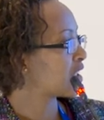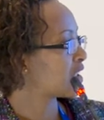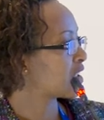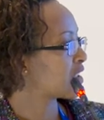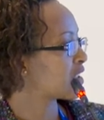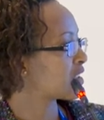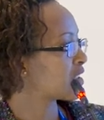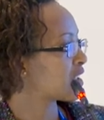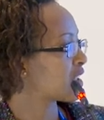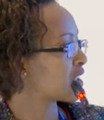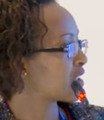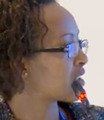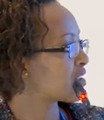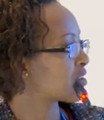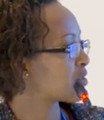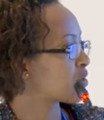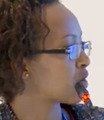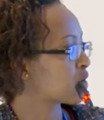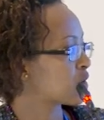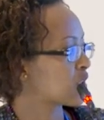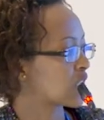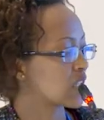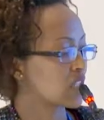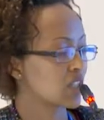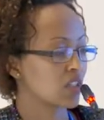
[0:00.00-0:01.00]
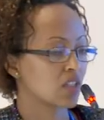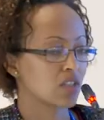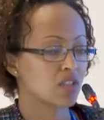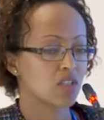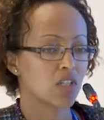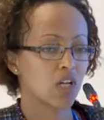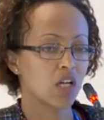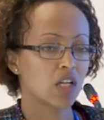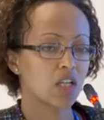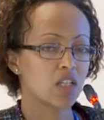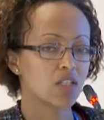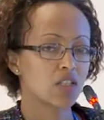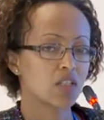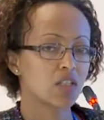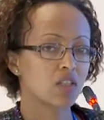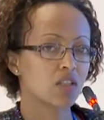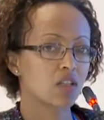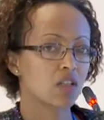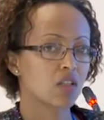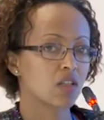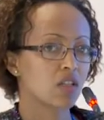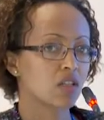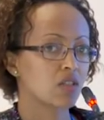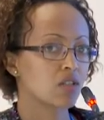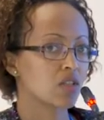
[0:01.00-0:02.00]
And then on the challenging
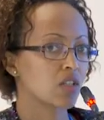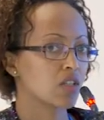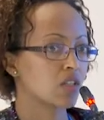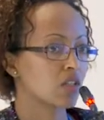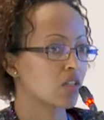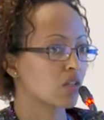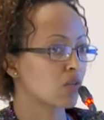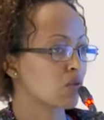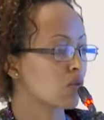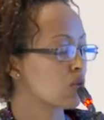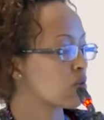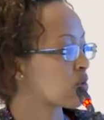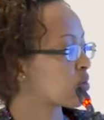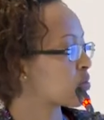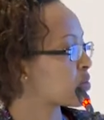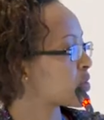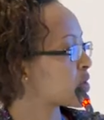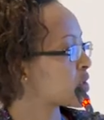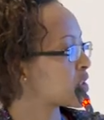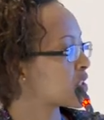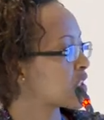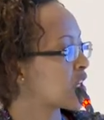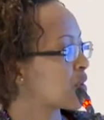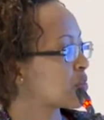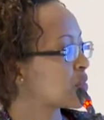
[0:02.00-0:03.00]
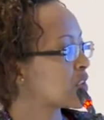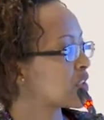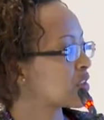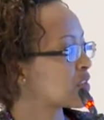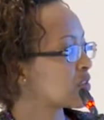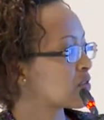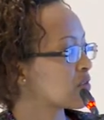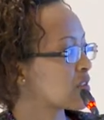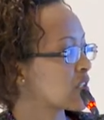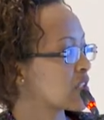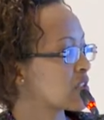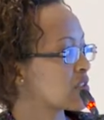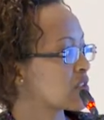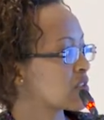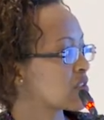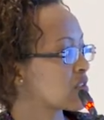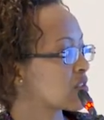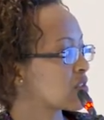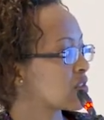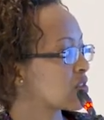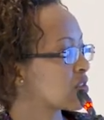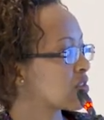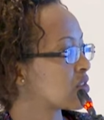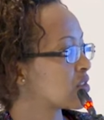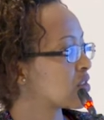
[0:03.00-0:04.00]
the gender norms, some
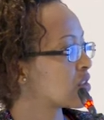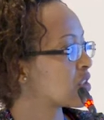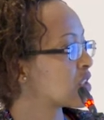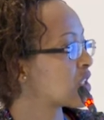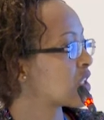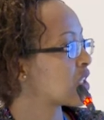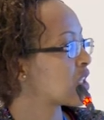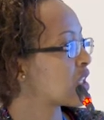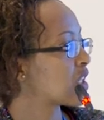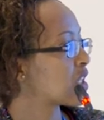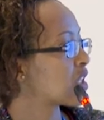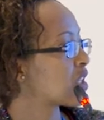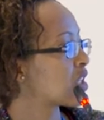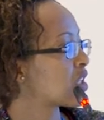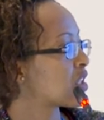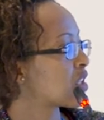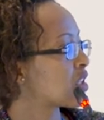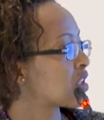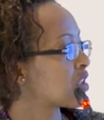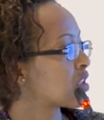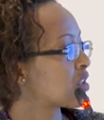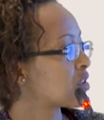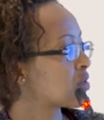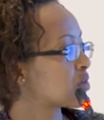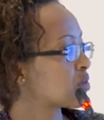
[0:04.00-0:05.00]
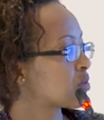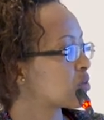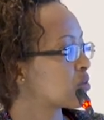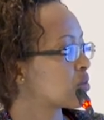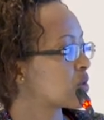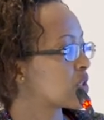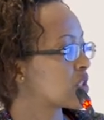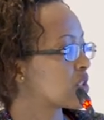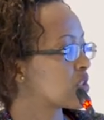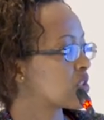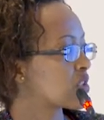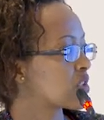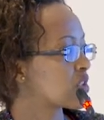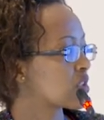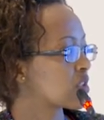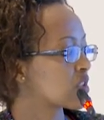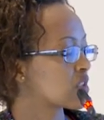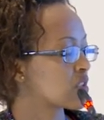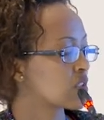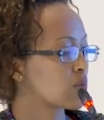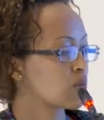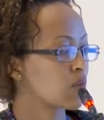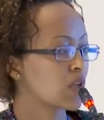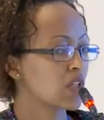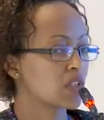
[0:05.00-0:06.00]
interventions which
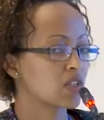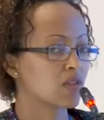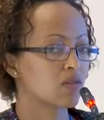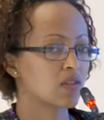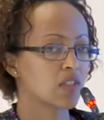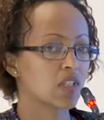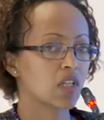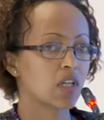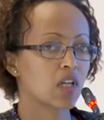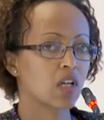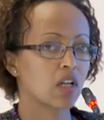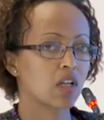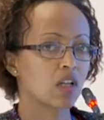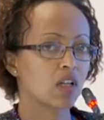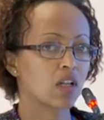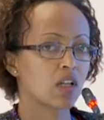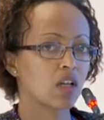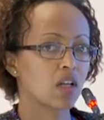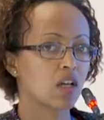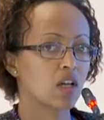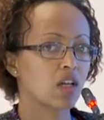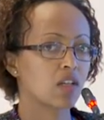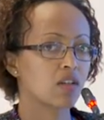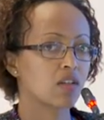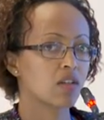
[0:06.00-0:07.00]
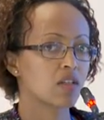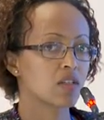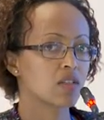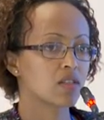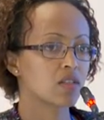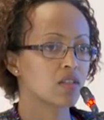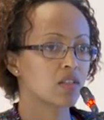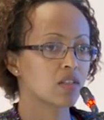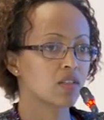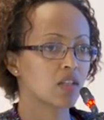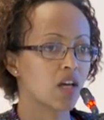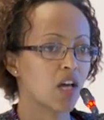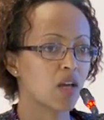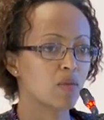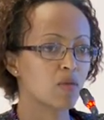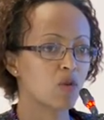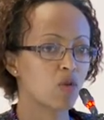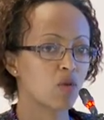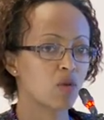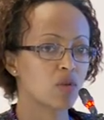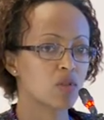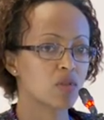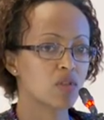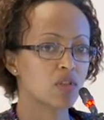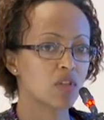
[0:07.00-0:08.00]
specifically address the time
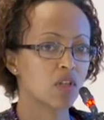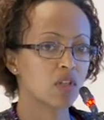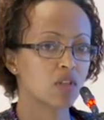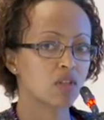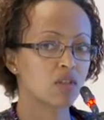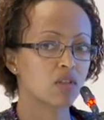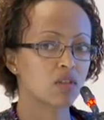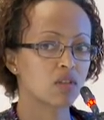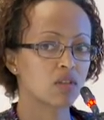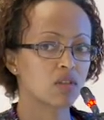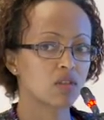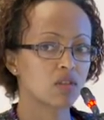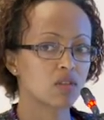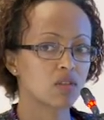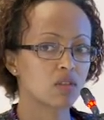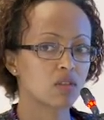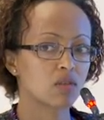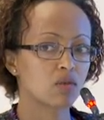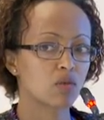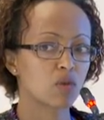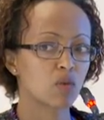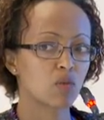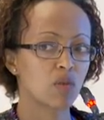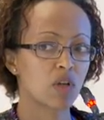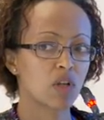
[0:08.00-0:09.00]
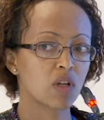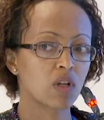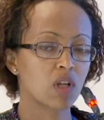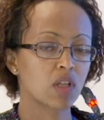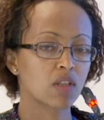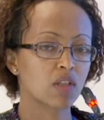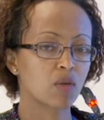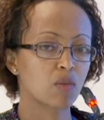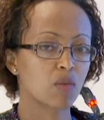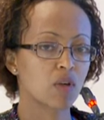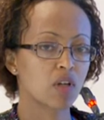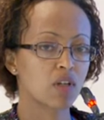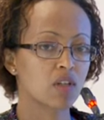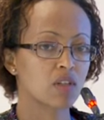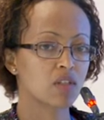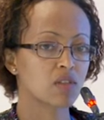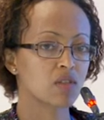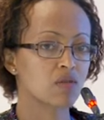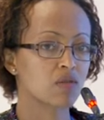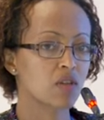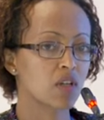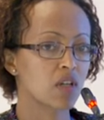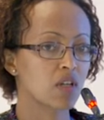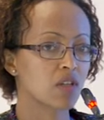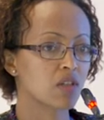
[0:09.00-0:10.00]
constraints women
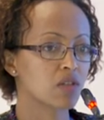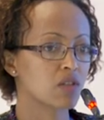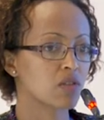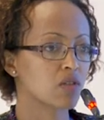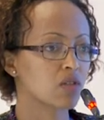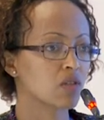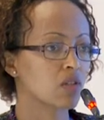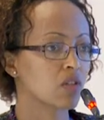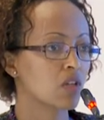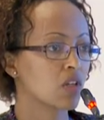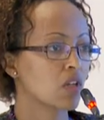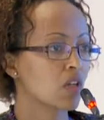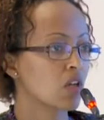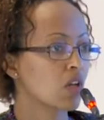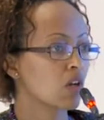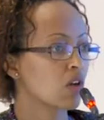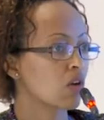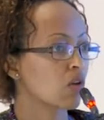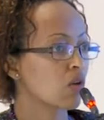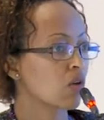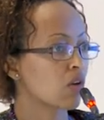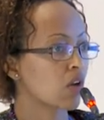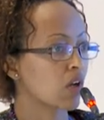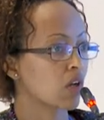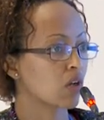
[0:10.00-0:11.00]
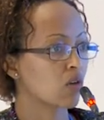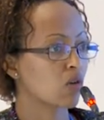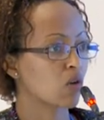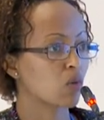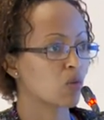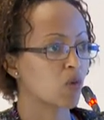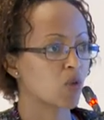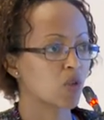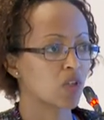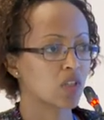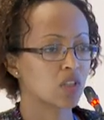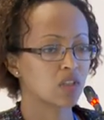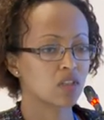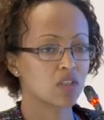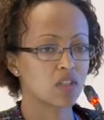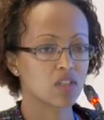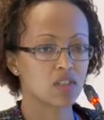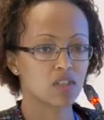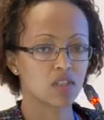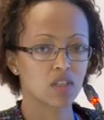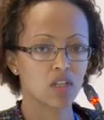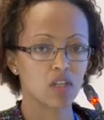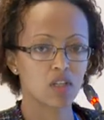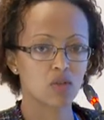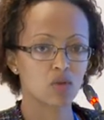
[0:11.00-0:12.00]
entrepreneurs face or accommodate the
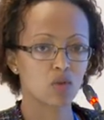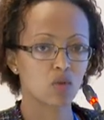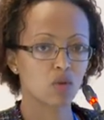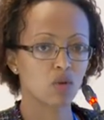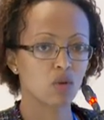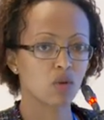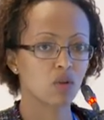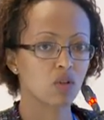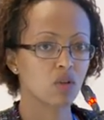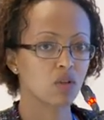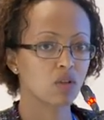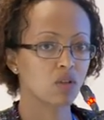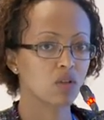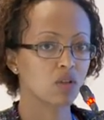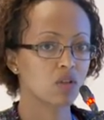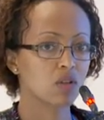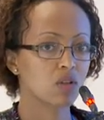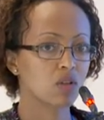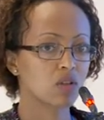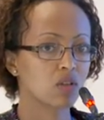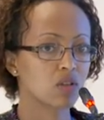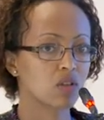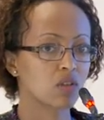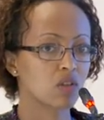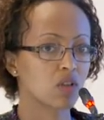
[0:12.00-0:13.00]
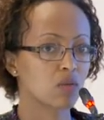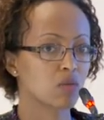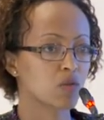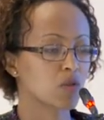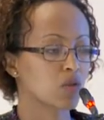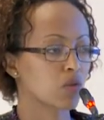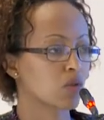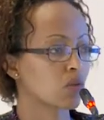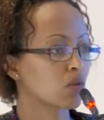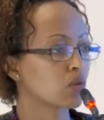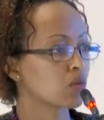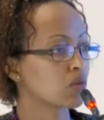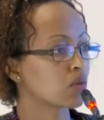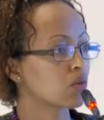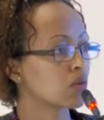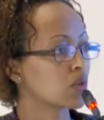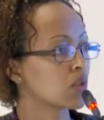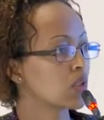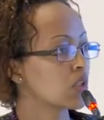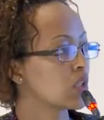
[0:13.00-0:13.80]
schedule in terms of